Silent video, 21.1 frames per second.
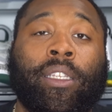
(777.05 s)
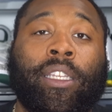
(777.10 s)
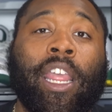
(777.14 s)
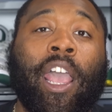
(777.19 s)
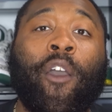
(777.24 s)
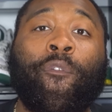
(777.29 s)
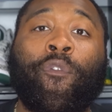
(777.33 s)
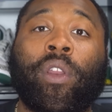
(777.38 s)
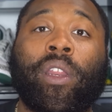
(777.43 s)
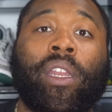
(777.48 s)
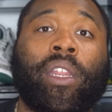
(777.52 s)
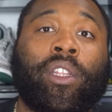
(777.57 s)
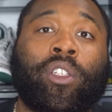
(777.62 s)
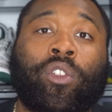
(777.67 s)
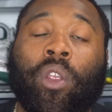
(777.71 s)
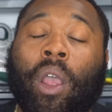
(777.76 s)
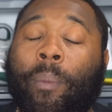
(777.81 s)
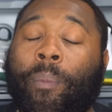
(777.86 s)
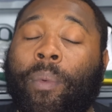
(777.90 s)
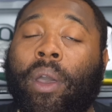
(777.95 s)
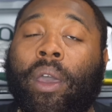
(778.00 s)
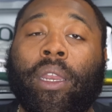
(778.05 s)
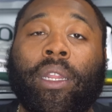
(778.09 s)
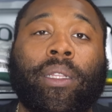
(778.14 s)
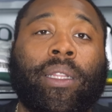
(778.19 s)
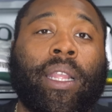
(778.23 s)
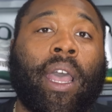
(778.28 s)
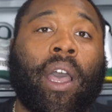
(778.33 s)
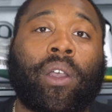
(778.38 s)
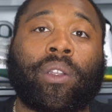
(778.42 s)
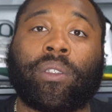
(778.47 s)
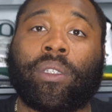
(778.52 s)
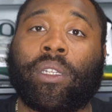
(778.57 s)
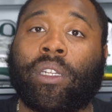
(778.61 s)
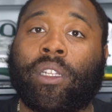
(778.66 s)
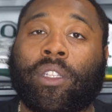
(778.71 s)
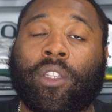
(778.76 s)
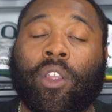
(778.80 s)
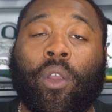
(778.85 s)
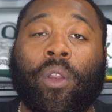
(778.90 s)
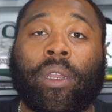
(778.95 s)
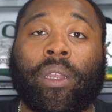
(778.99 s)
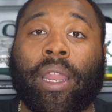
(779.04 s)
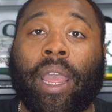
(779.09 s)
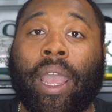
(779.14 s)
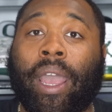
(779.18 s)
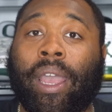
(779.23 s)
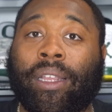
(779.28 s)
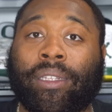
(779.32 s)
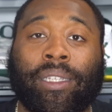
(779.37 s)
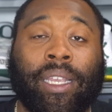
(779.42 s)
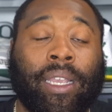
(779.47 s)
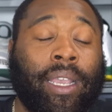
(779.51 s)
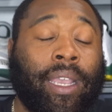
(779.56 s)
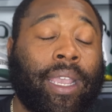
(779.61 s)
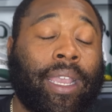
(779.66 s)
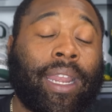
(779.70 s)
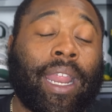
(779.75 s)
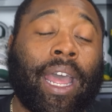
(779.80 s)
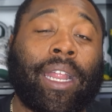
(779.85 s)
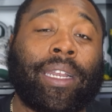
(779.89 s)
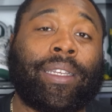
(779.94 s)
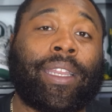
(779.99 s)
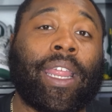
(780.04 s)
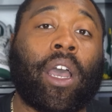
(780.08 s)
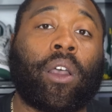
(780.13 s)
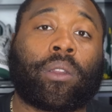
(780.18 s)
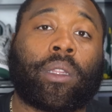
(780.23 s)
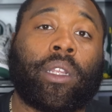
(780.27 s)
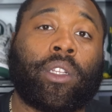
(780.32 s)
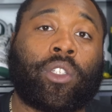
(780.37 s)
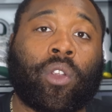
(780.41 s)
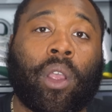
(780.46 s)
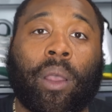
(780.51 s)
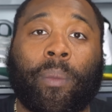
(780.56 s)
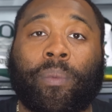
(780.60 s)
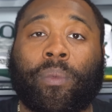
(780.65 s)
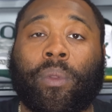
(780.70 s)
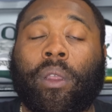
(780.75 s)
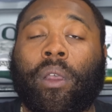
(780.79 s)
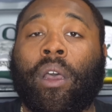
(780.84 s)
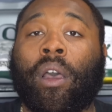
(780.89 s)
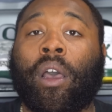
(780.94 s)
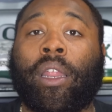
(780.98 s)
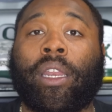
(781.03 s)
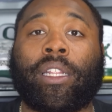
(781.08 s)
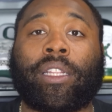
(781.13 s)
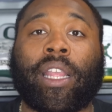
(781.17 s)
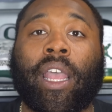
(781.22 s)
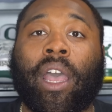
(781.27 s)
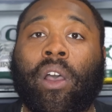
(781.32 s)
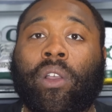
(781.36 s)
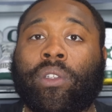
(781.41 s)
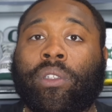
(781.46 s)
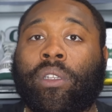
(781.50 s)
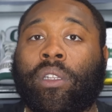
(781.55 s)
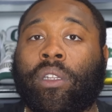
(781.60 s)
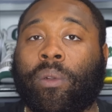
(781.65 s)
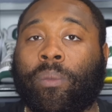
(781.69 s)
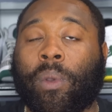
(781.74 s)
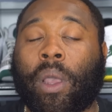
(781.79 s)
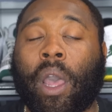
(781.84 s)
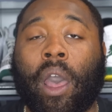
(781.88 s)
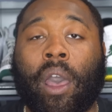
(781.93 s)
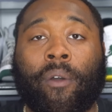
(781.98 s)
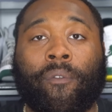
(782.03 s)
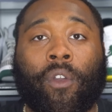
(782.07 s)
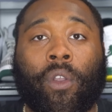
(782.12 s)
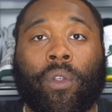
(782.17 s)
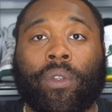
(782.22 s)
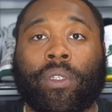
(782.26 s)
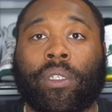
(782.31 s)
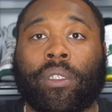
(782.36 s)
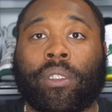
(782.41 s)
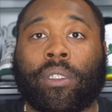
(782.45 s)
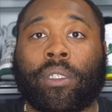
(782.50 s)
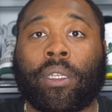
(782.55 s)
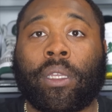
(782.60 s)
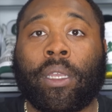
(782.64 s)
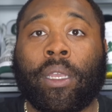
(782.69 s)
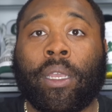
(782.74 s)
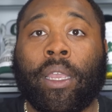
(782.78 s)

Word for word: Definitely didn't drop 100,000 of the 39s, and I doubt they dropped 100,000 of them Converses.